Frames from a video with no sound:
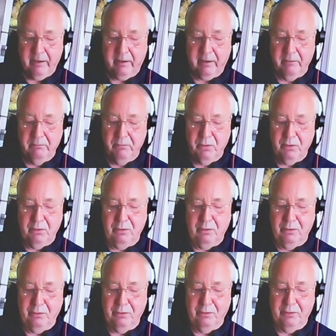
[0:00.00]
the
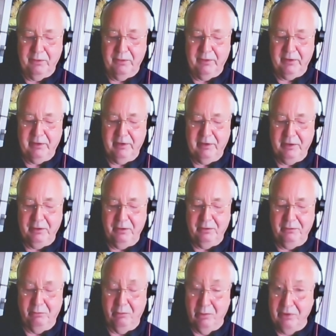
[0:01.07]
more
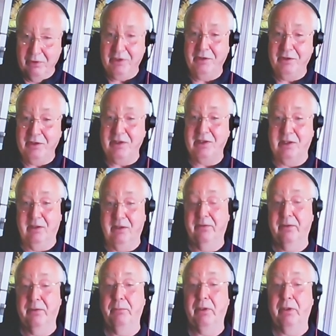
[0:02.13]
you work on yourself
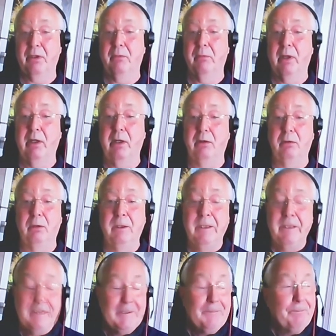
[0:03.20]
and become whole,
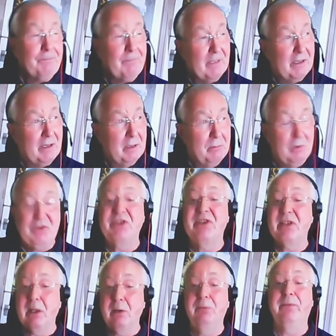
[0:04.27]
the more
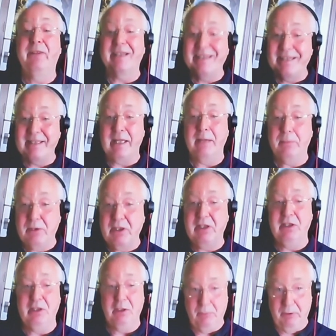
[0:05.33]
self-accepting
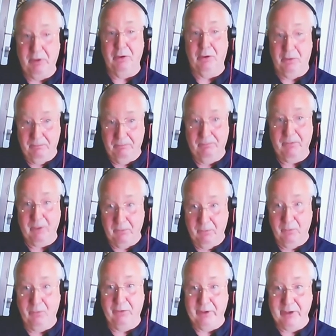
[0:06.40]
you become of
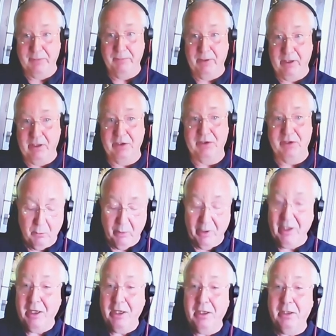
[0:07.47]
all these parts. We
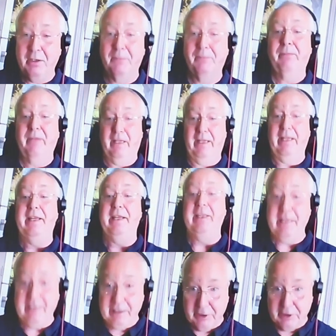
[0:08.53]
are
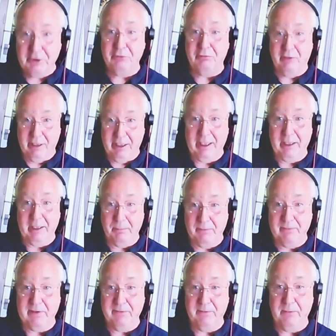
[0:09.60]
in a tribe
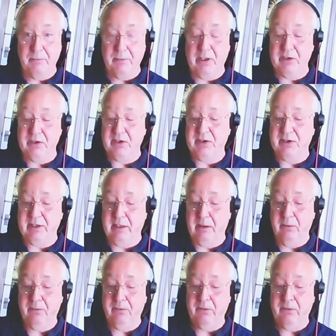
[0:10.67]
of different parts of self.